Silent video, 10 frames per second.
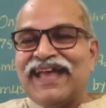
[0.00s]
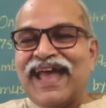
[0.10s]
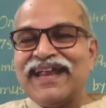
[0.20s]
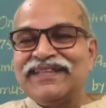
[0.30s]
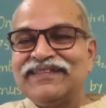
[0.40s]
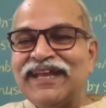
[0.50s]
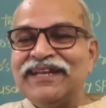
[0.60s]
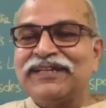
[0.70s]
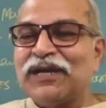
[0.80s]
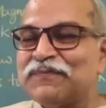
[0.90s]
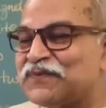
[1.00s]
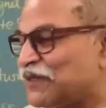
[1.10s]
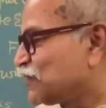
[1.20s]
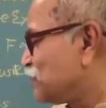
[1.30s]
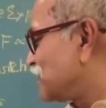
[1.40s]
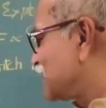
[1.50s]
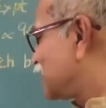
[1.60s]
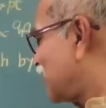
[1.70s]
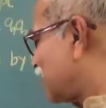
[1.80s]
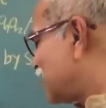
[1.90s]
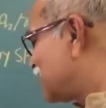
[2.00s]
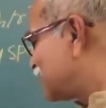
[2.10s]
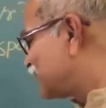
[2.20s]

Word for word: And then comes the superstar,